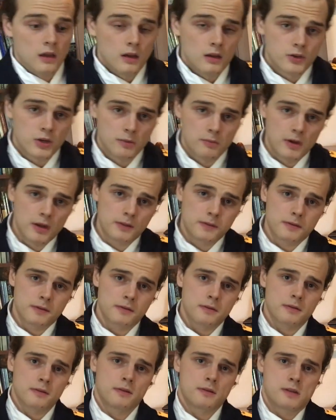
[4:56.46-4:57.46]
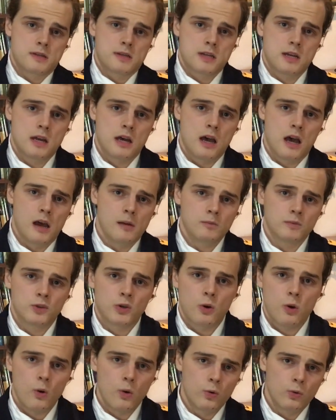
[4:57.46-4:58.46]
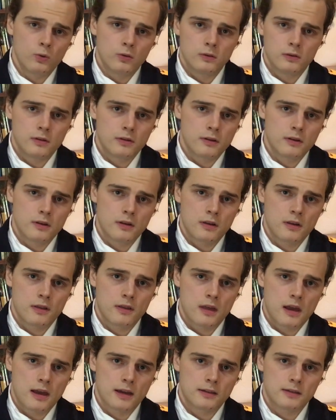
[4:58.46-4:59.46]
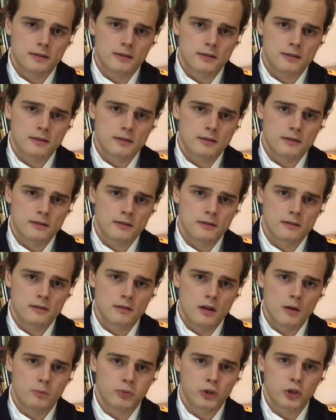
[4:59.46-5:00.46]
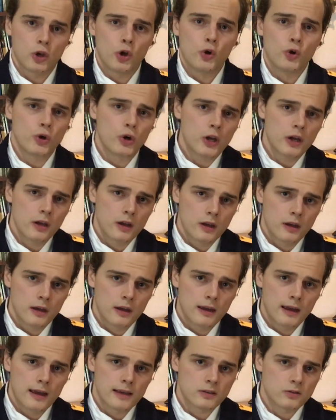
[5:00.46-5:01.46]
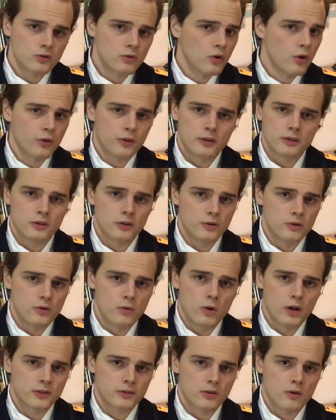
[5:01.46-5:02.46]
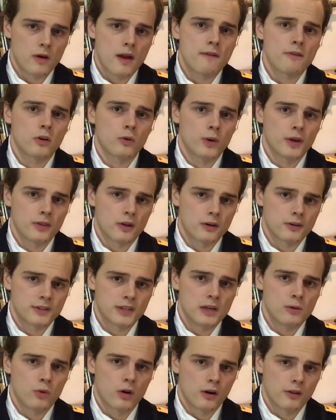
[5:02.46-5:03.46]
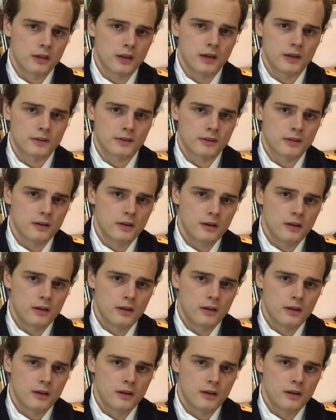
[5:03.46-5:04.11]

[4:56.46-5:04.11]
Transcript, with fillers: Shipmates, I'm told that a plug has nothing to do whatsoever with our seaworthiness.